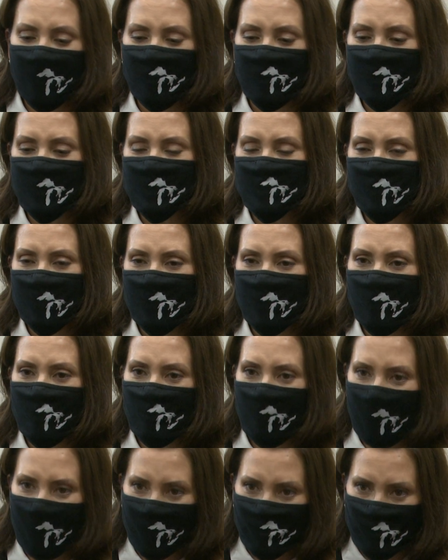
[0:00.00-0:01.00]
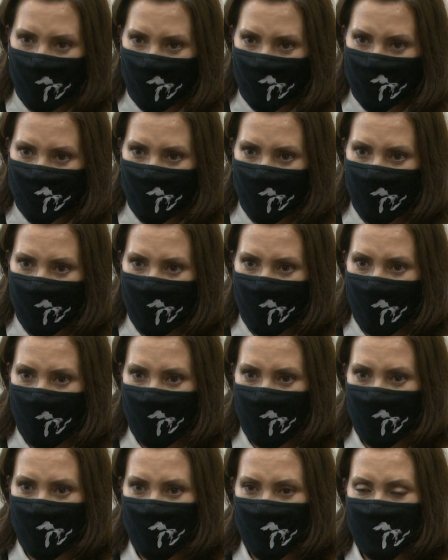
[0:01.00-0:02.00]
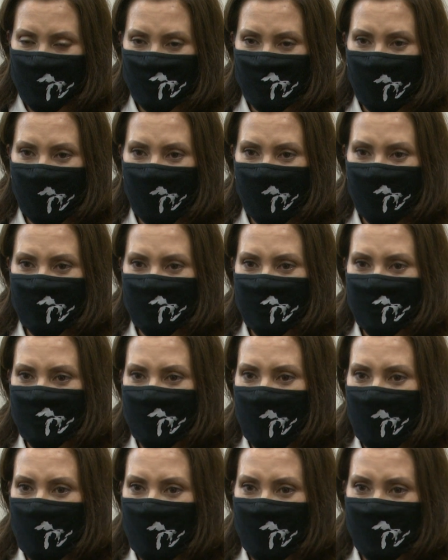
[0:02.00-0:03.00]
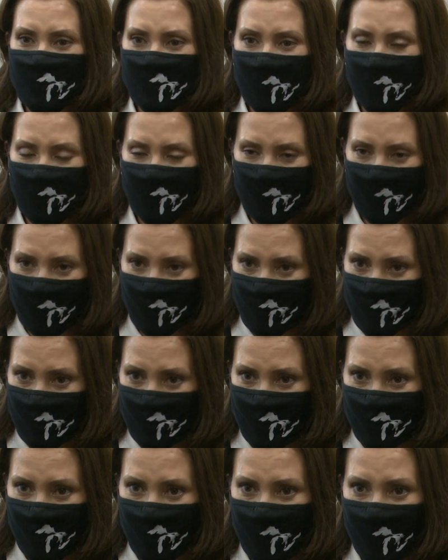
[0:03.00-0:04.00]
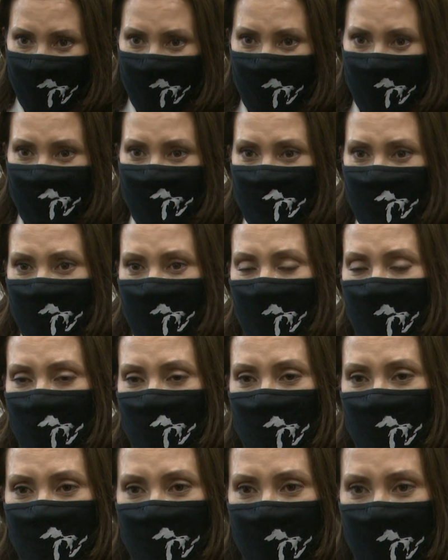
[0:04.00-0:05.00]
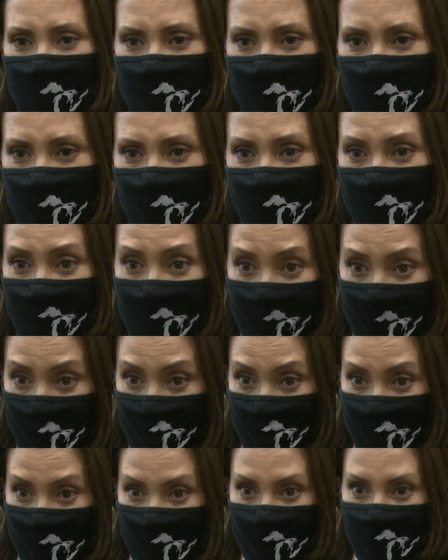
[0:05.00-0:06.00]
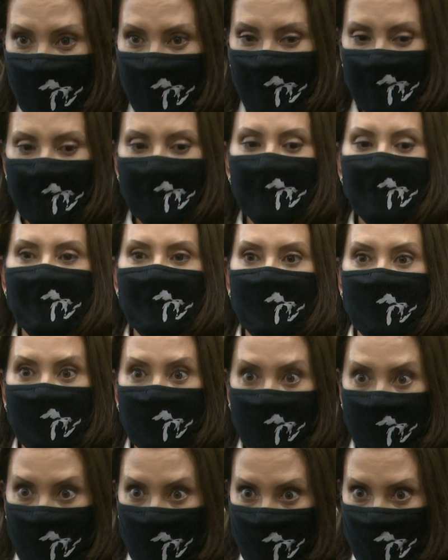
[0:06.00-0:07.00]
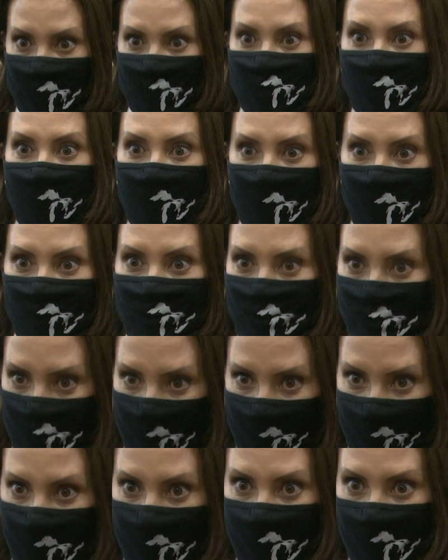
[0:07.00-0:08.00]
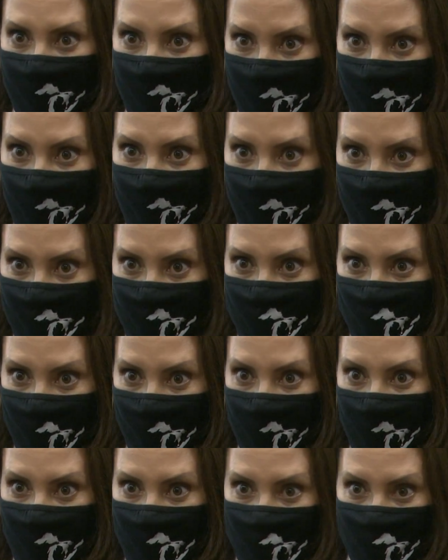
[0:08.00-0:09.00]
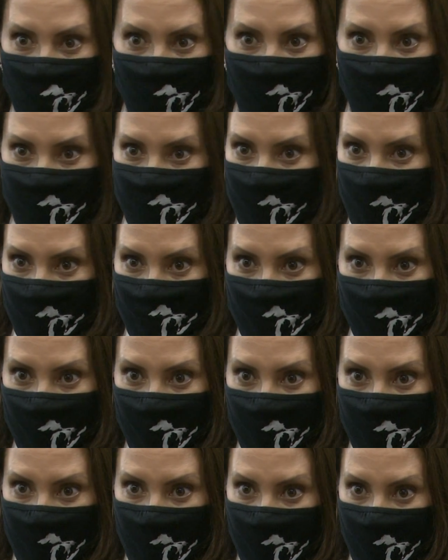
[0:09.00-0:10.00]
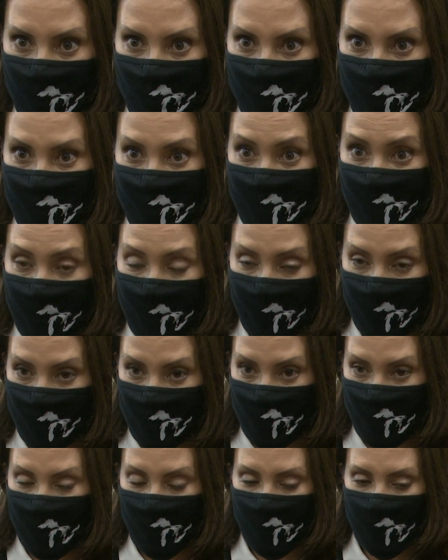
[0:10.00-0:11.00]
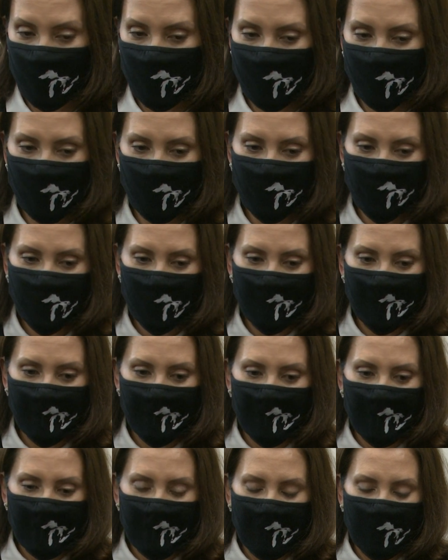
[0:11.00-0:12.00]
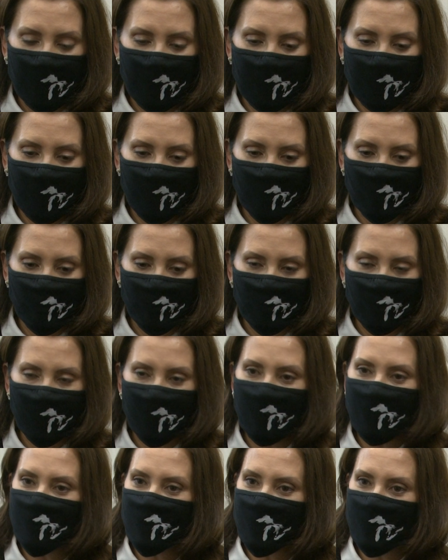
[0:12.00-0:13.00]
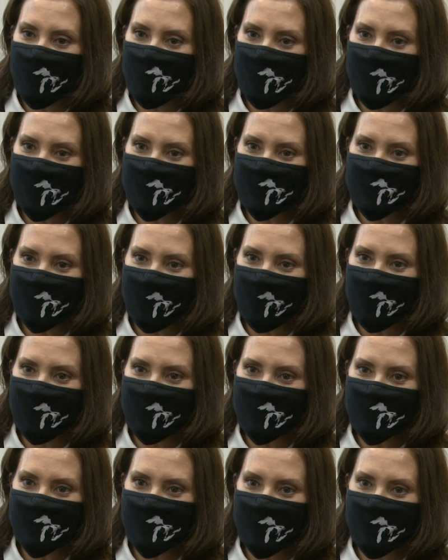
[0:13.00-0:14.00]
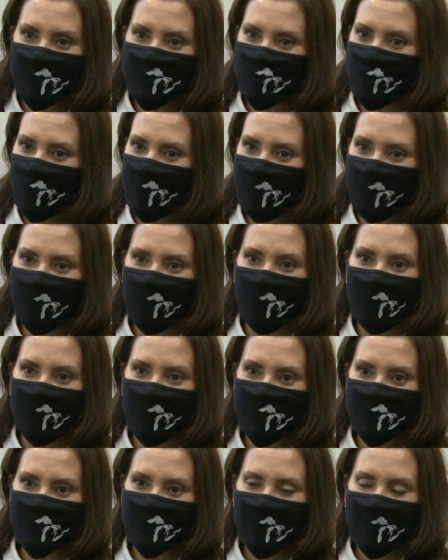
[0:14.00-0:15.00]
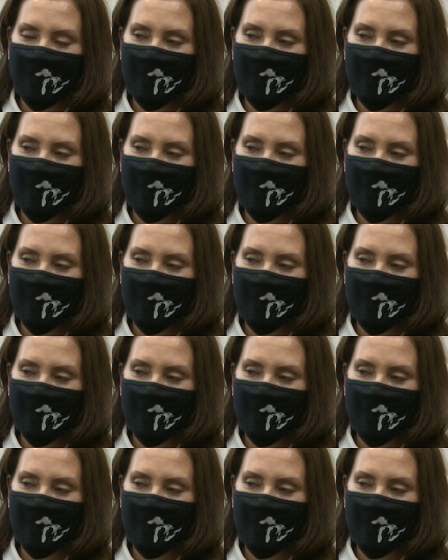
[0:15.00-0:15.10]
It's been the backbone to our COVID response. It's how we've saved thousands of lives and how we've gotten our economy, in large part, back on track. We're one of the top 10 economies in the country right now. But all of that being said, it's precarious.